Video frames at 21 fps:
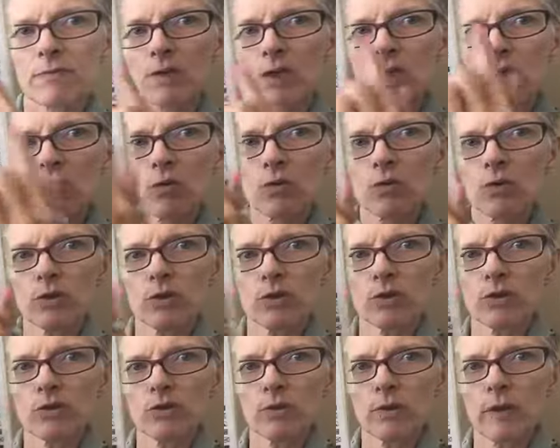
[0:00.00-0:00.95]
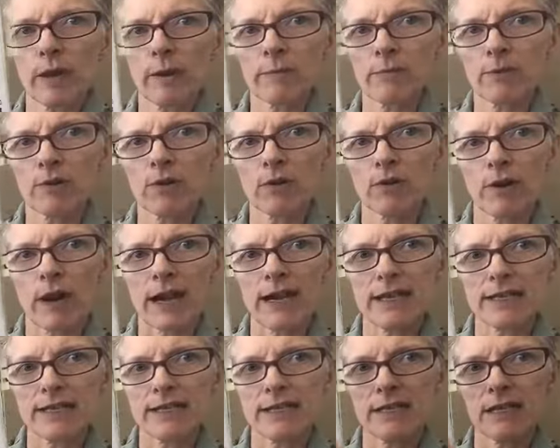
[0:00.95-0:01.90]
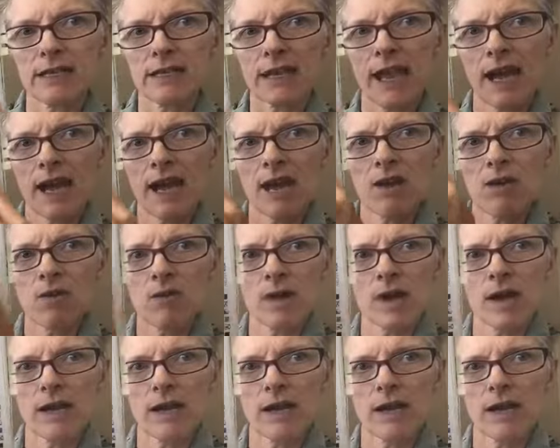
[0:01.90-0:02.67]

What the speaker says: grew and progressed in how